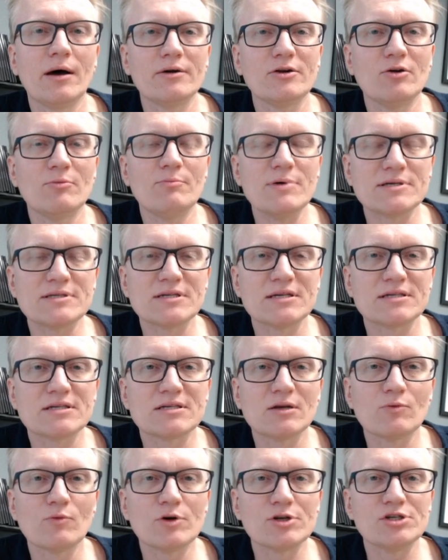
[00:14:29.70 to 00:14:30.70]
business
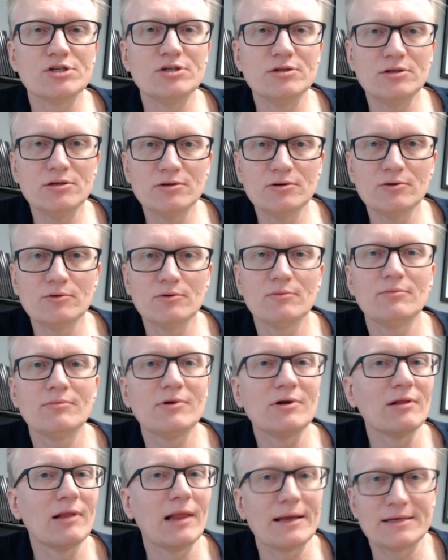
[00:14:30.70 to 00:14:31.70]
and what you do,
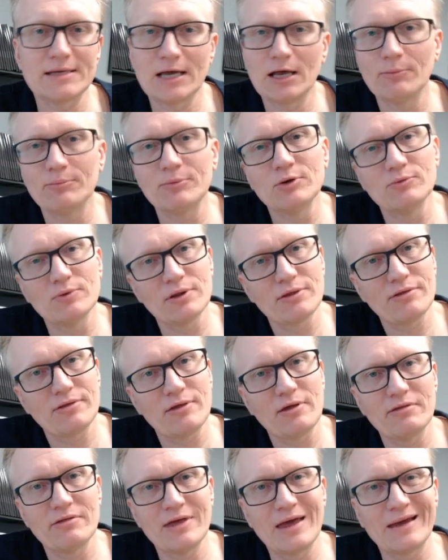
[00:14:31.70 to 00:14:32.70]
glad to help you with
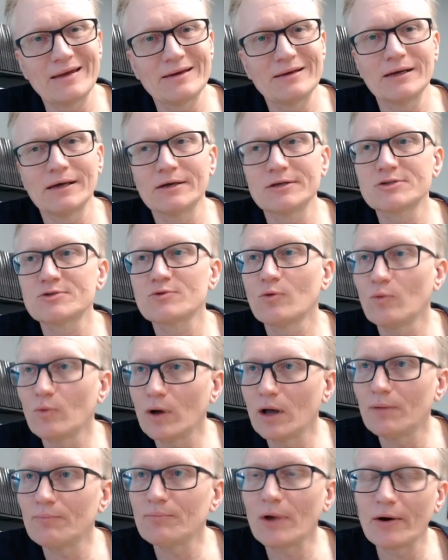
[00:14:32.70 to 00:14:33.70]
that as
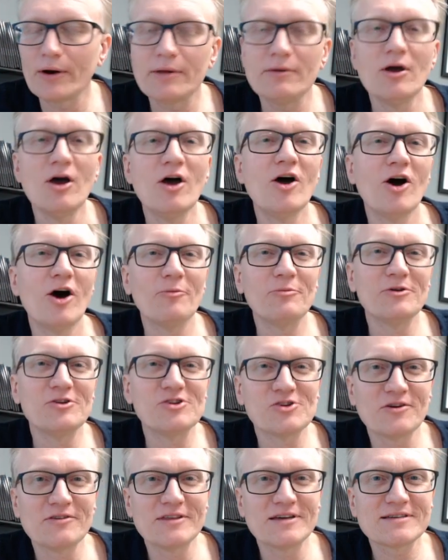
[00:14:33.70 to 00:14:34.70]
well. All right, hope you
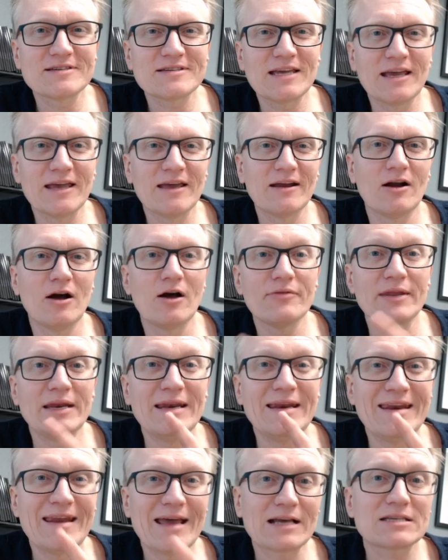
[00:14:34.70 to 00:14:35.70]
enjoyed this, and on the
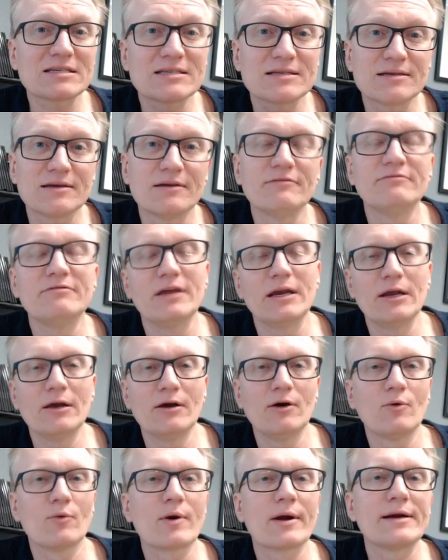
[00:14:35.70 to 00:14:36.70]
next
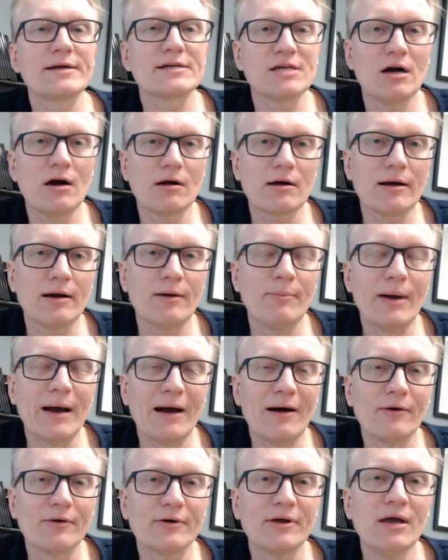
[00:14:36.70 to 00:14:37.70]
video we're going to talk
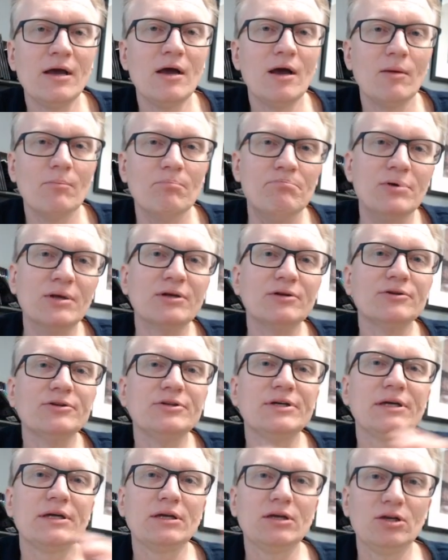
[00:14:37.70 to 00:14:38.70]
about
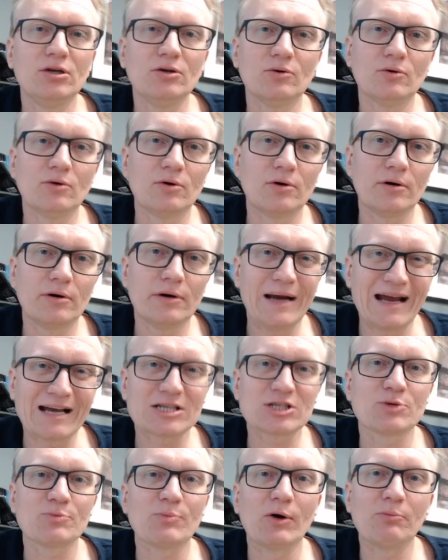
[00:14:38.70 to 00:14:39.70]
building your
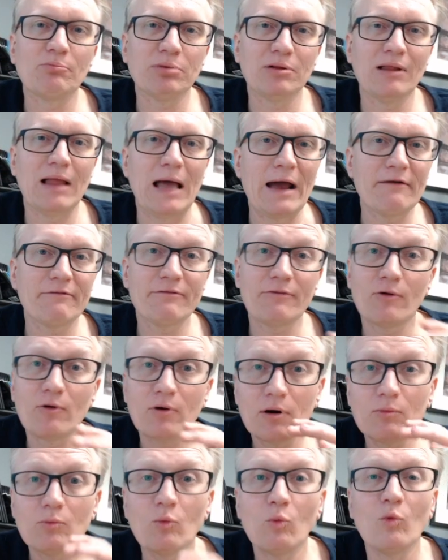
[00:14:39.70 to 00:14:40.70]
expert
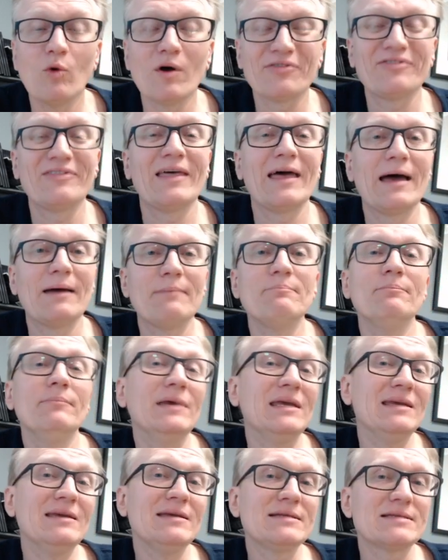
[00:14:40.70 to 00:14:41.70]
platform, what that
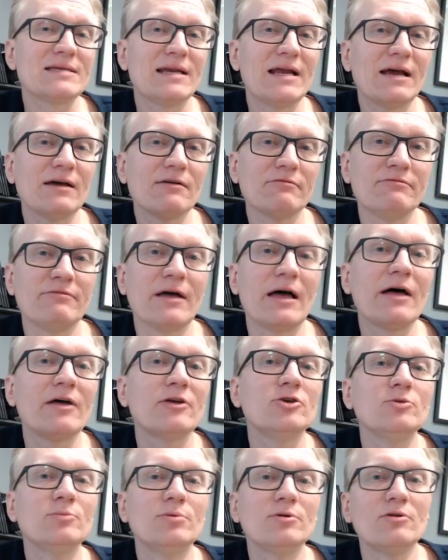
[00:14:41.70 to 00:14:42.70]
means and how
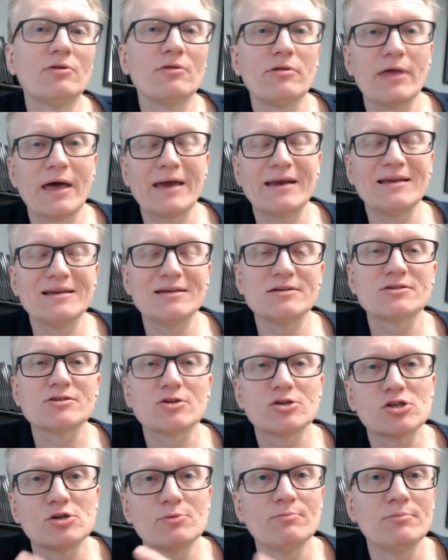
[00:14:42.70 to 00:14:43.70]
valuable that is. So
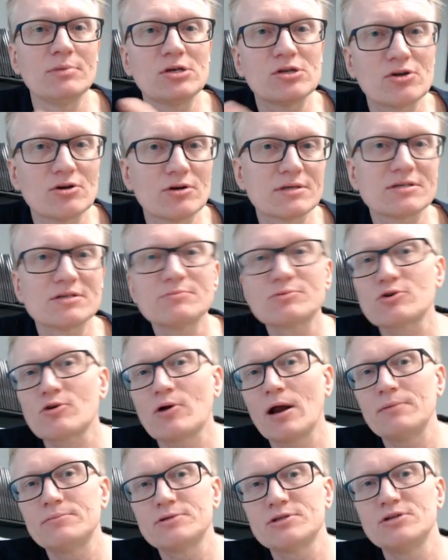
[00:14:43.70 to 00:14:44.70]
be sure to
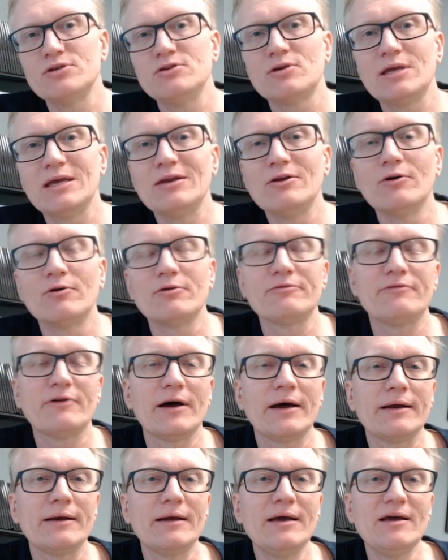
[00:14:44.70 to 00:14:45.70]
subscribe so you get
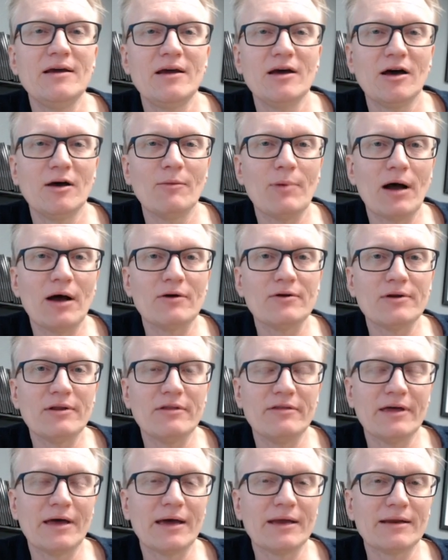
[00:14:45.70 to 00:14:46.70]
notified about
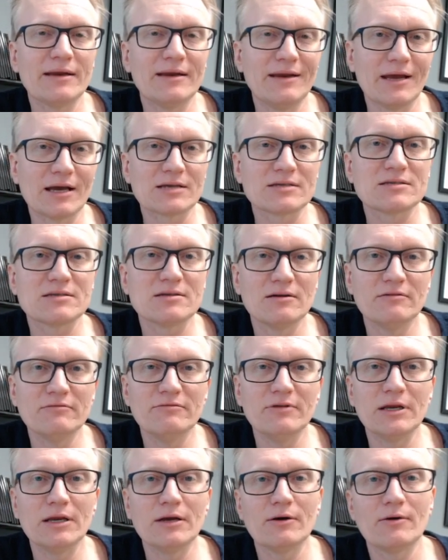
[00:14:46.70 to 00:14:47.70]
that next
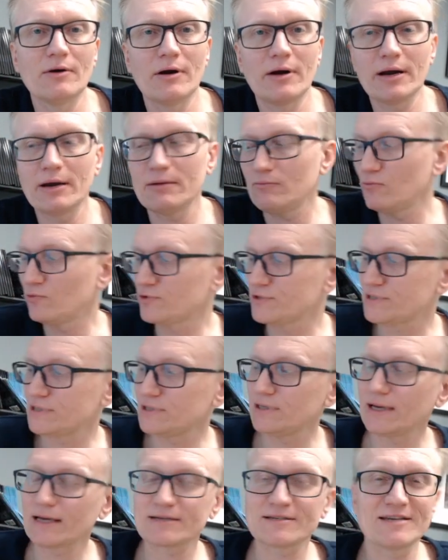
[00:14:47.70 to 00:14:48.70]
video. All right, we'll see
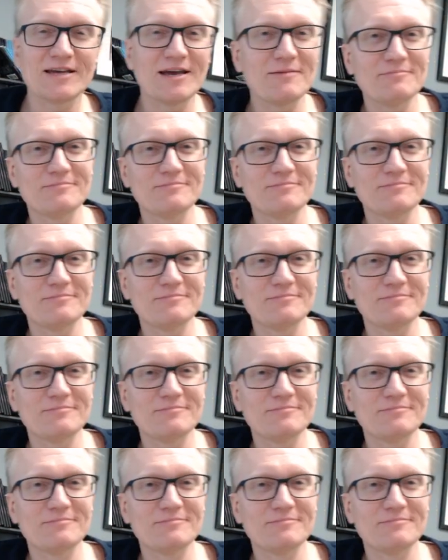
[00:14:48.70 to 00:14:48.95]
you next time.